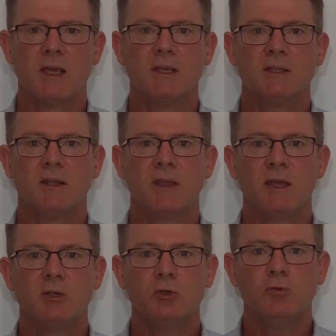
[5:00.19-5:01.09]
is that
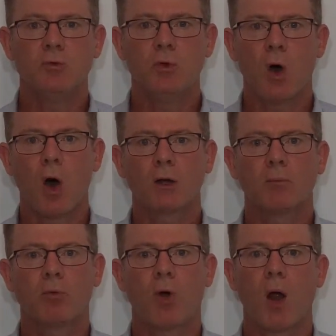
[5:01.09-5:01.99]
they do
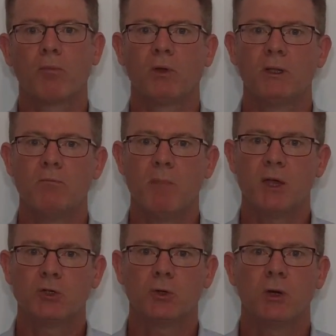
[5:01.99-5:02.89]
not properly
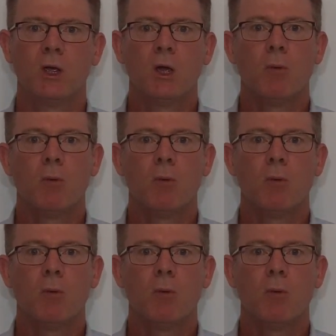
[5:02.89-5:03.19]
measure